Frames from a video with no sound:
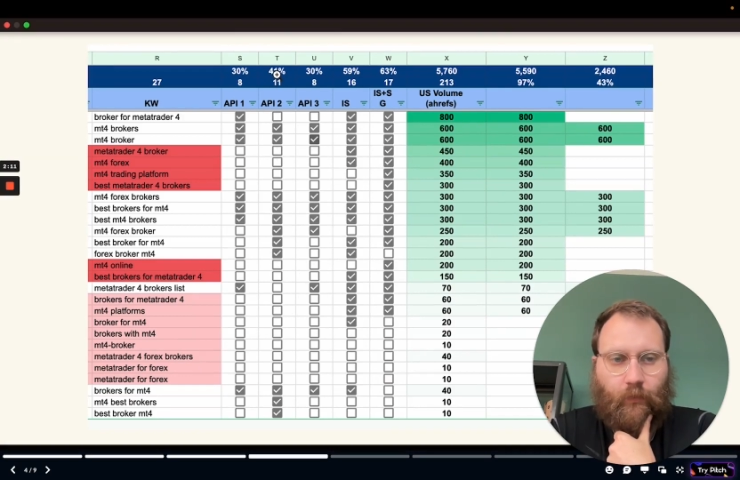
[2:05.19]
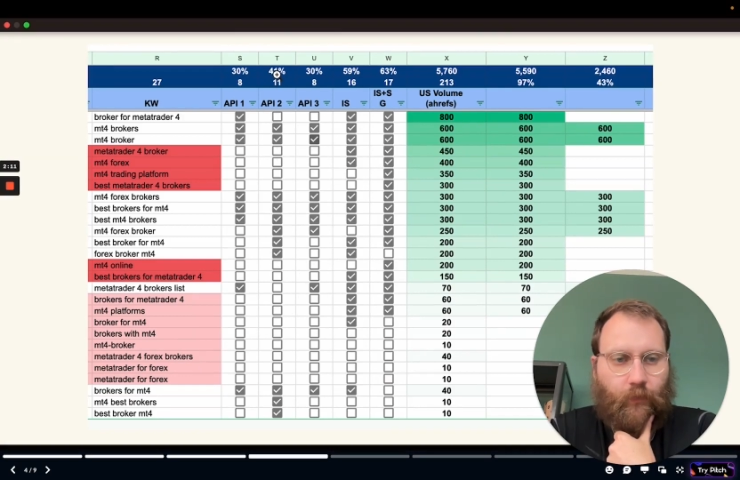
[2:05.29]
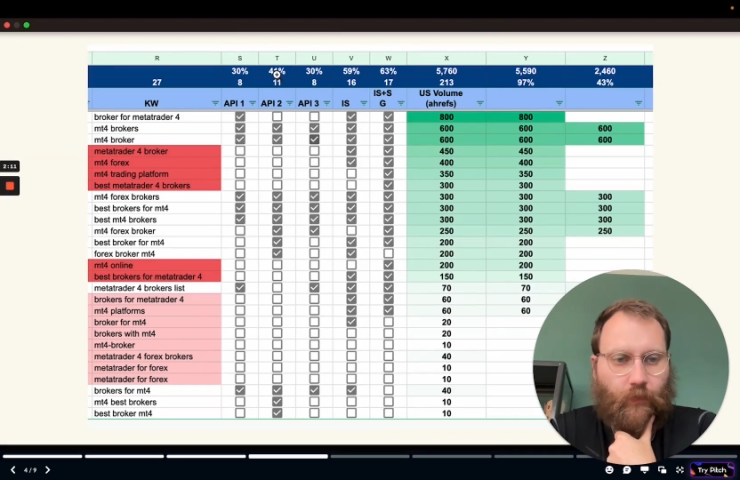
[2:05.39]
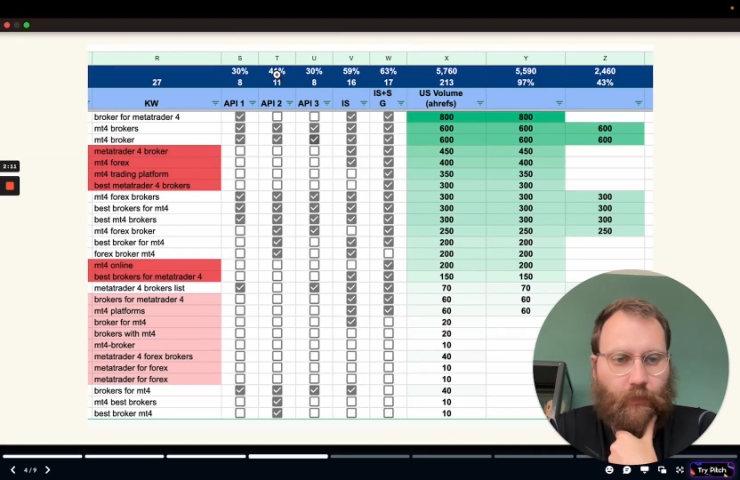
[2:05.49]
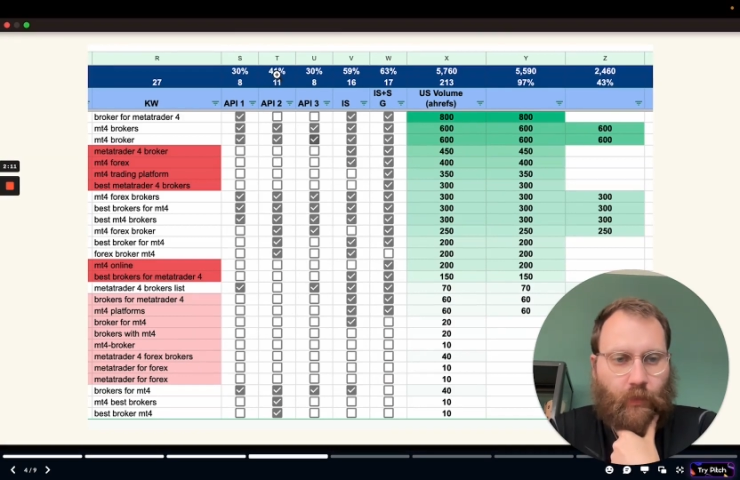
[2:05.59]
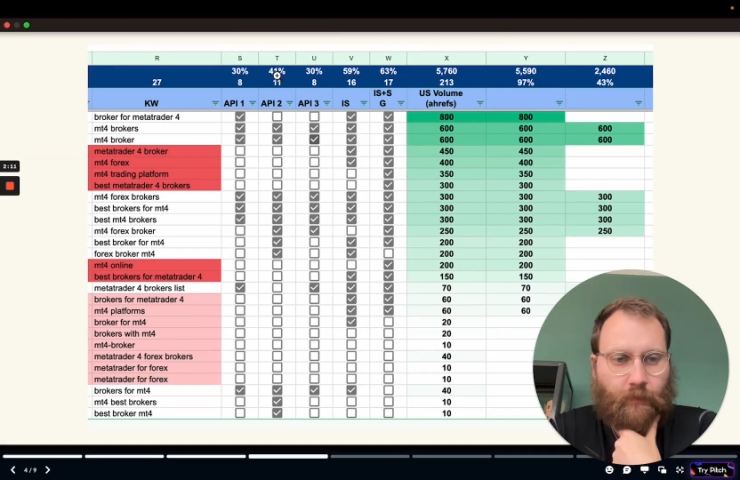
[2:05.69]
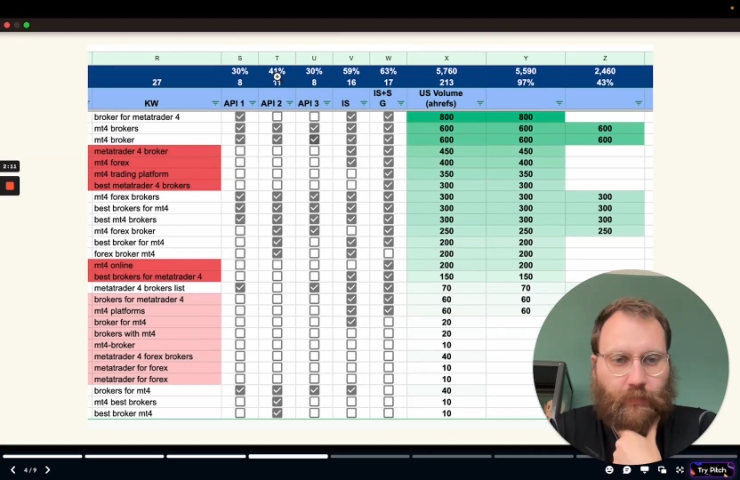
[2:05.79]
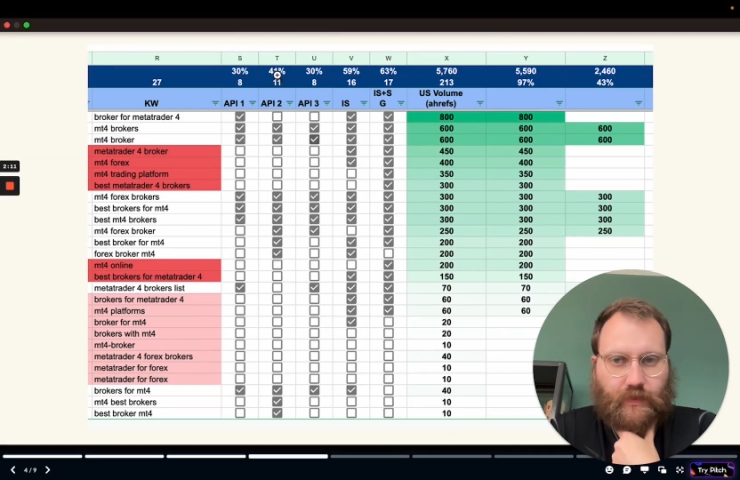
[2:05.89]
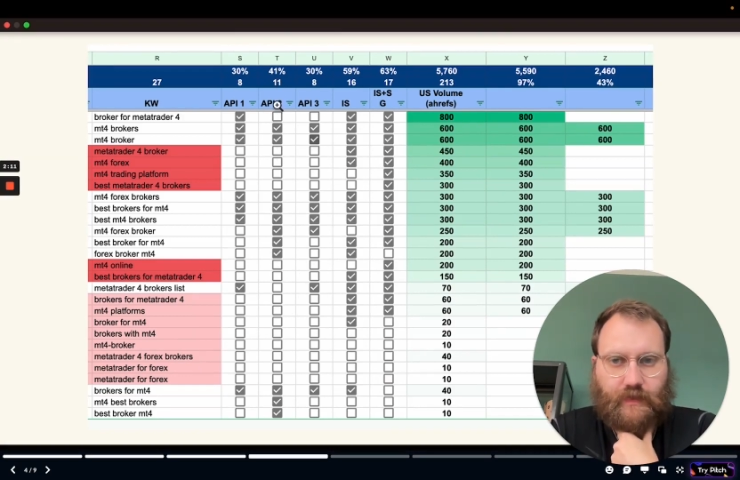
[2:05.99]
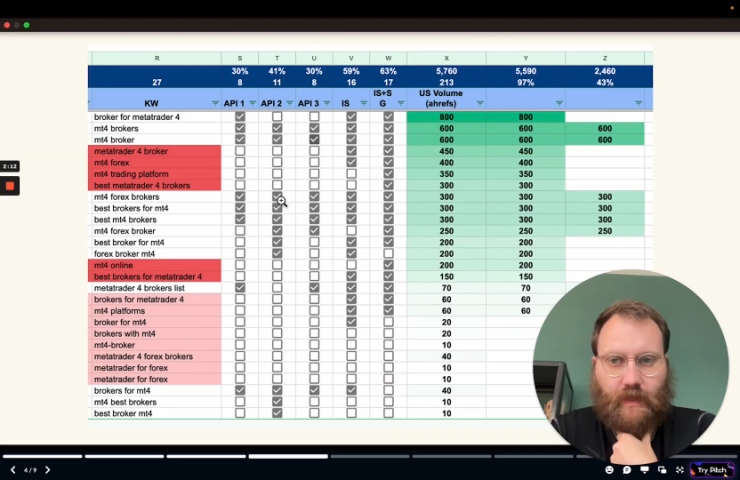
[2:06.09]

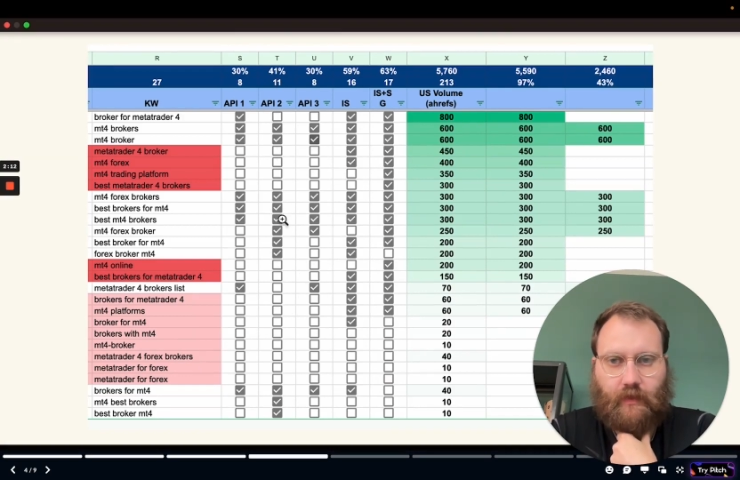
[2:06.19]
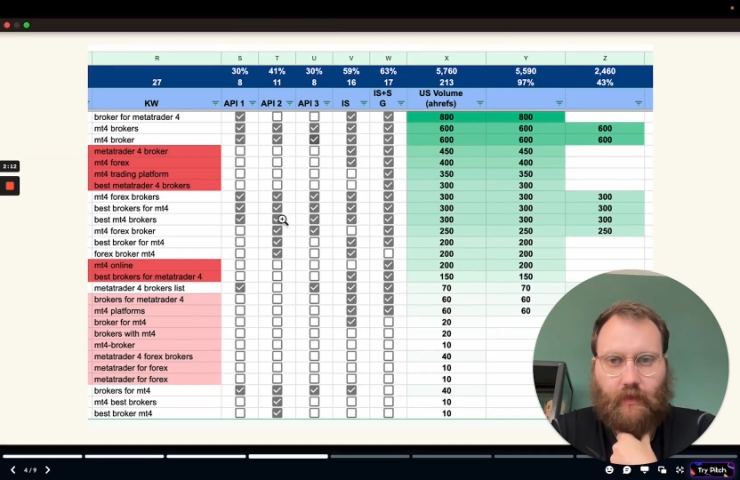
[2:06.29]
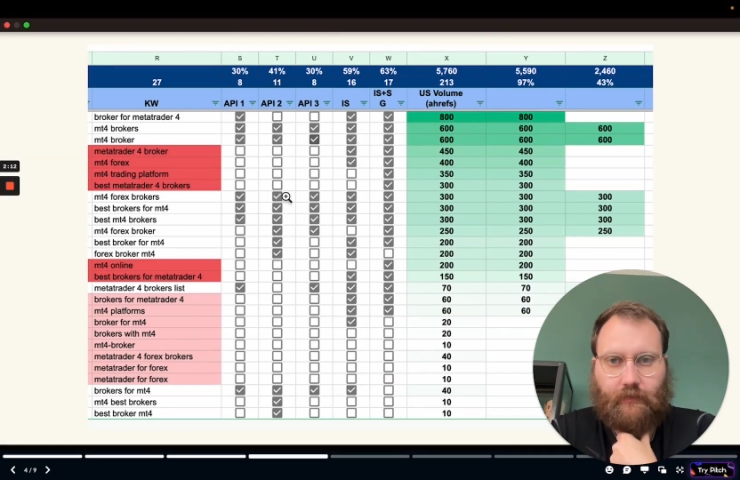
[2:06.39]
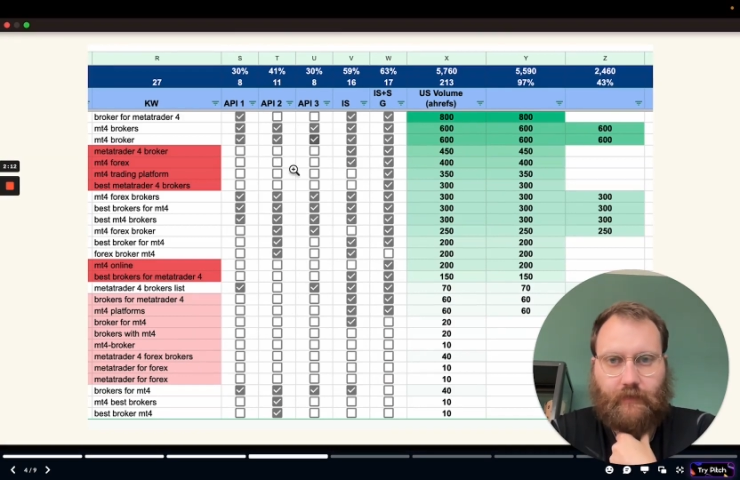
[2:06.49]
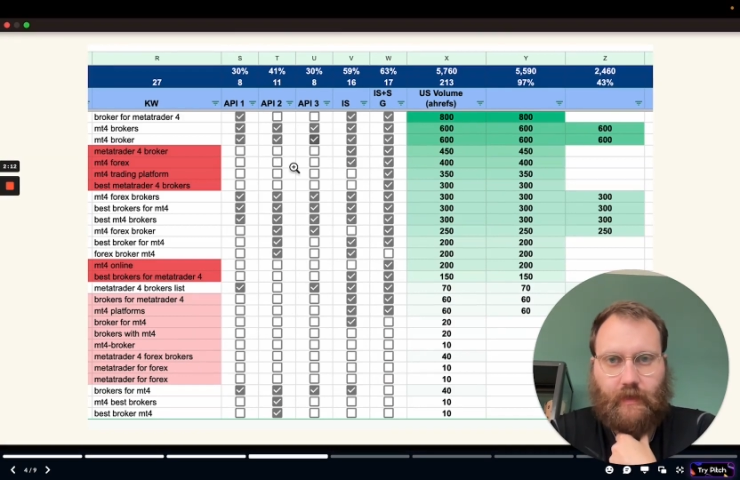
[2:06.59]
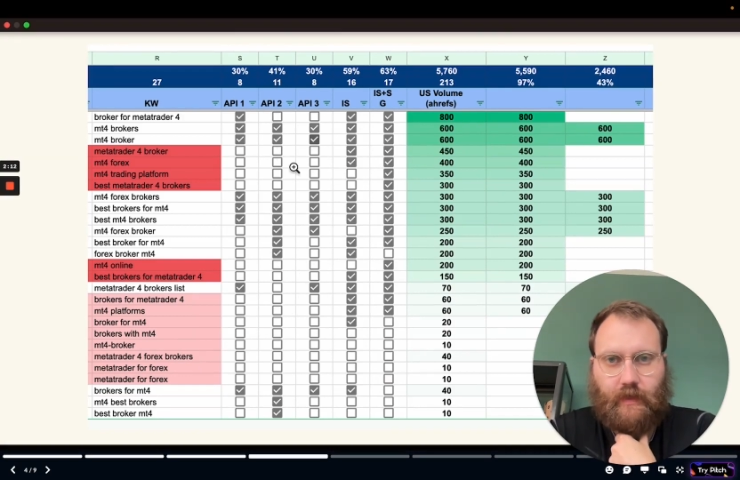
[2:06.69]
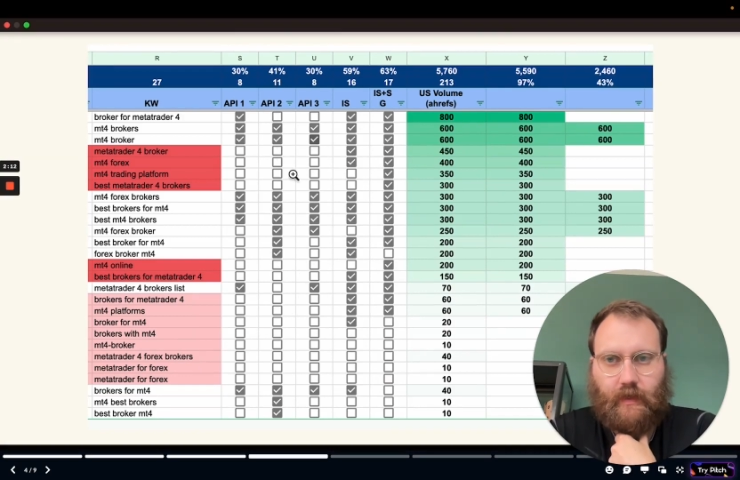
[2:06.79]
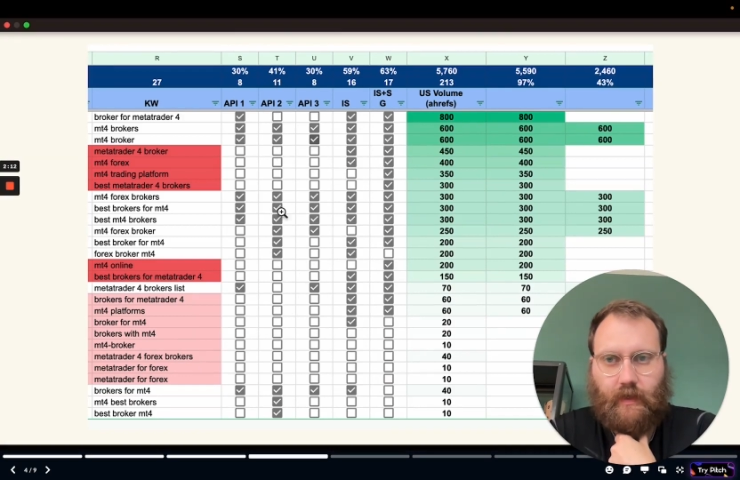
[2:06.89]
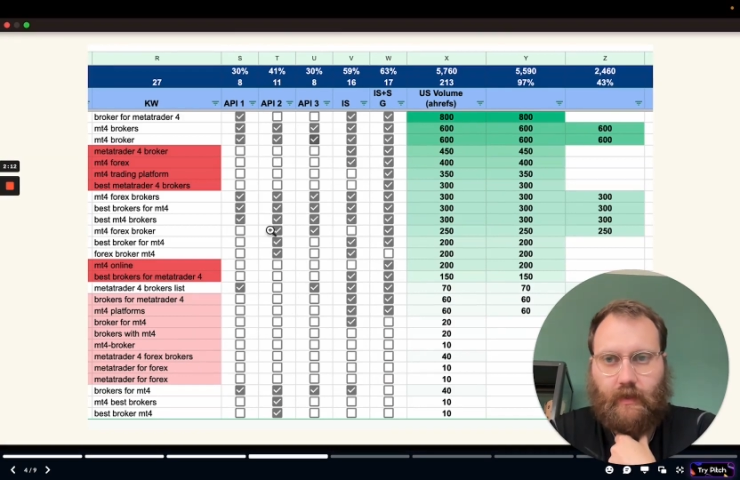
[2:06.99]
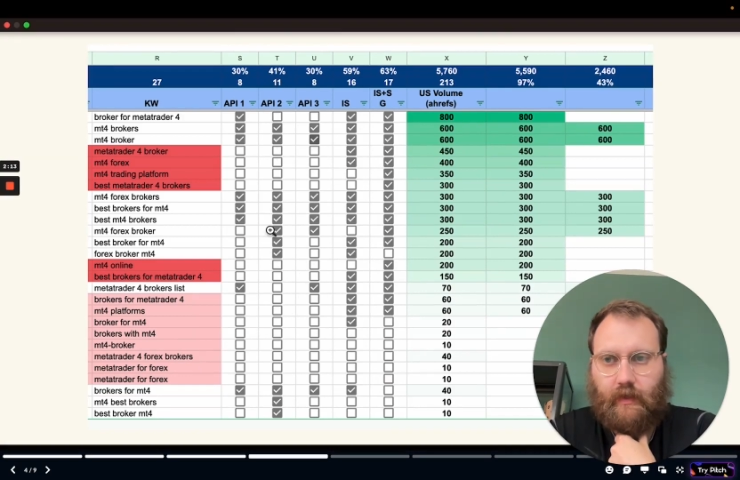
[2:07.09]
41% of
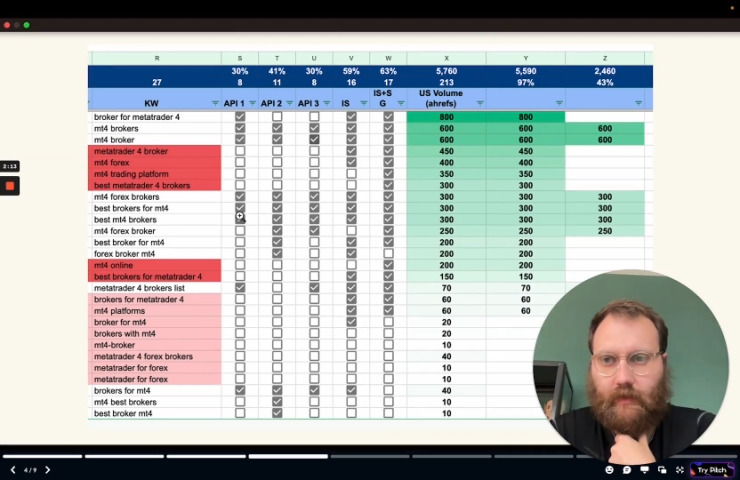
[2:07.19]
the